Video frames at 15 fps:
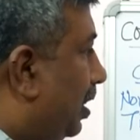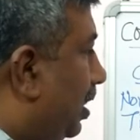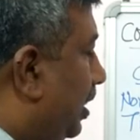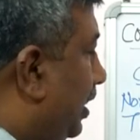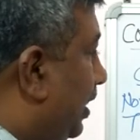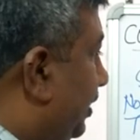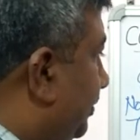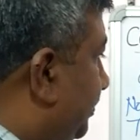
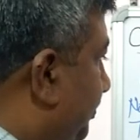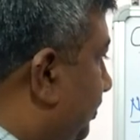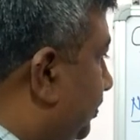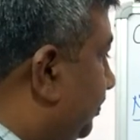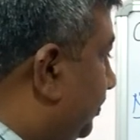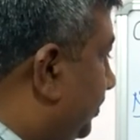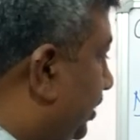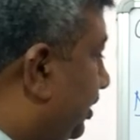And
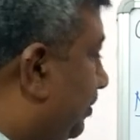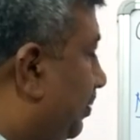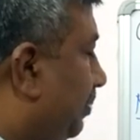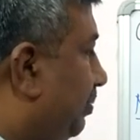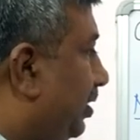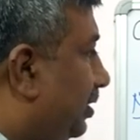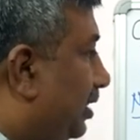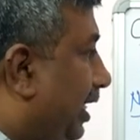it may
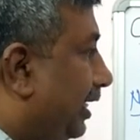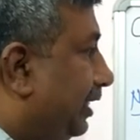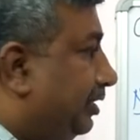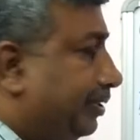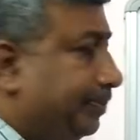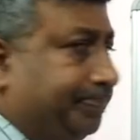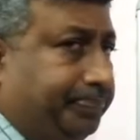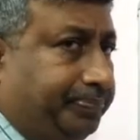be that
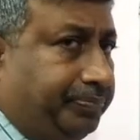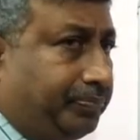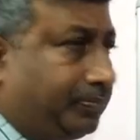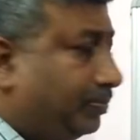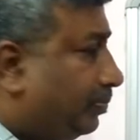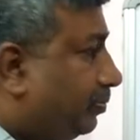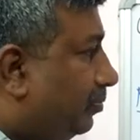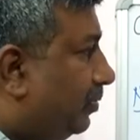
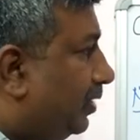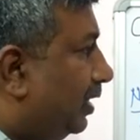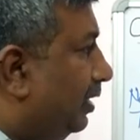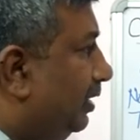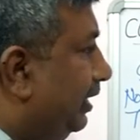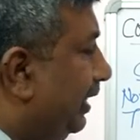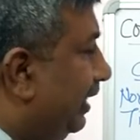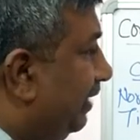
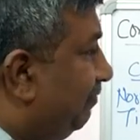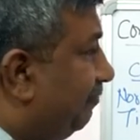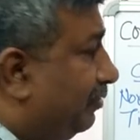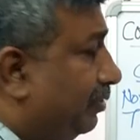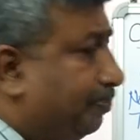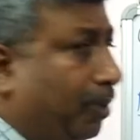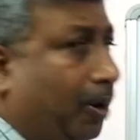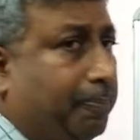if
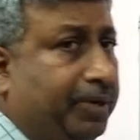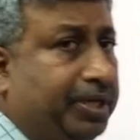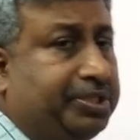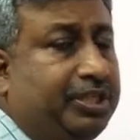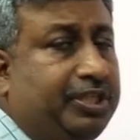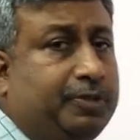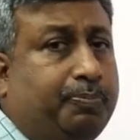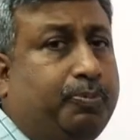
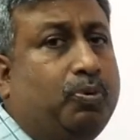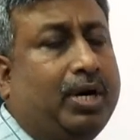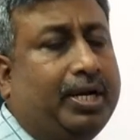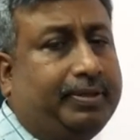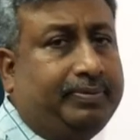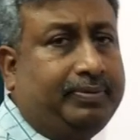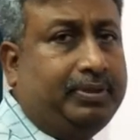population is poor,